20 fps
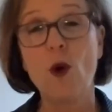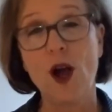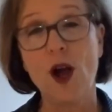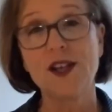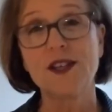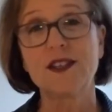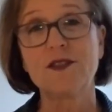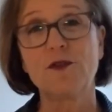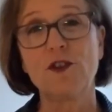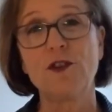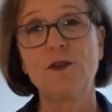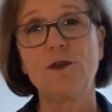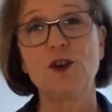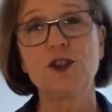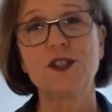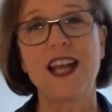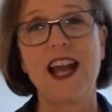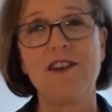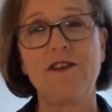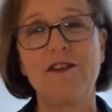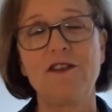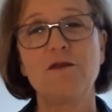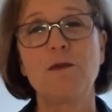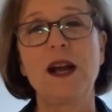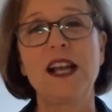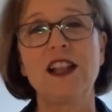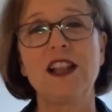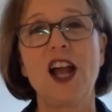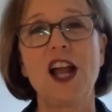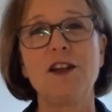was for the first half of
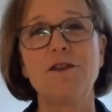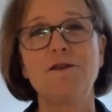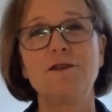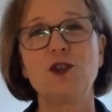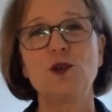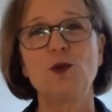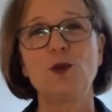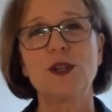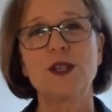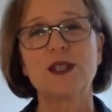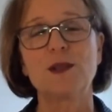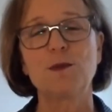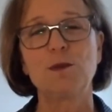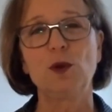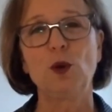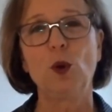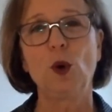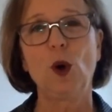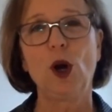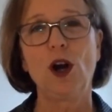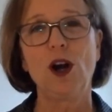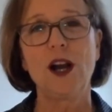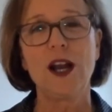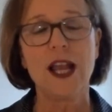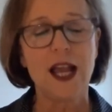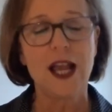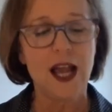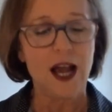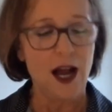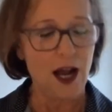my life to explore
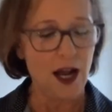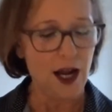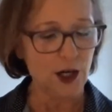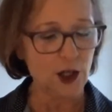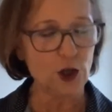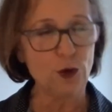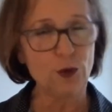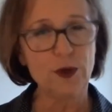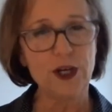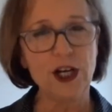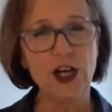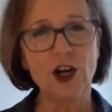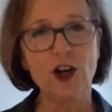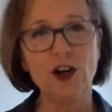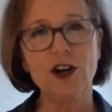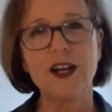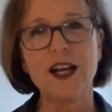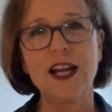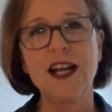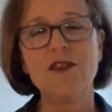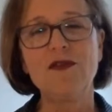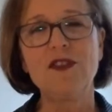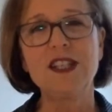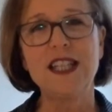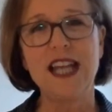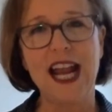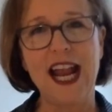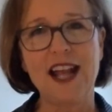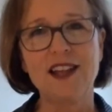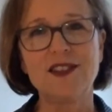a career in the
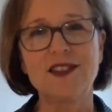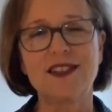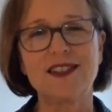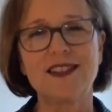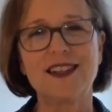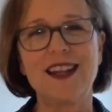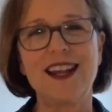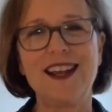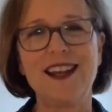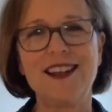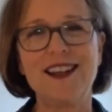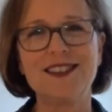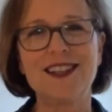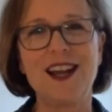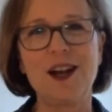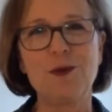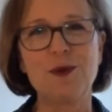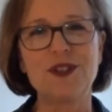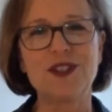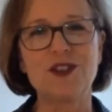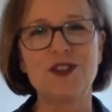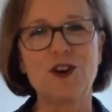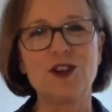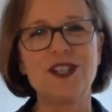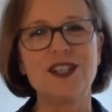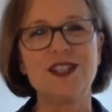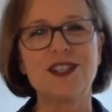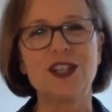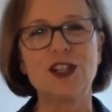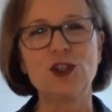dance. And I was an
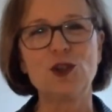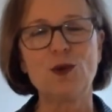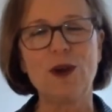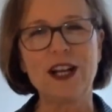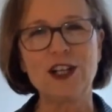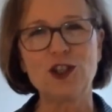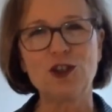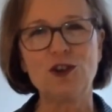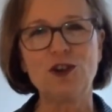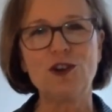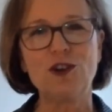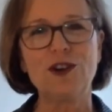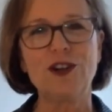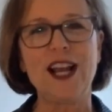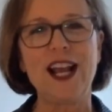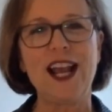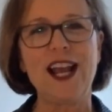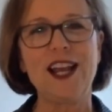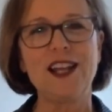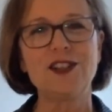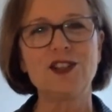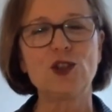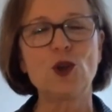artistic director and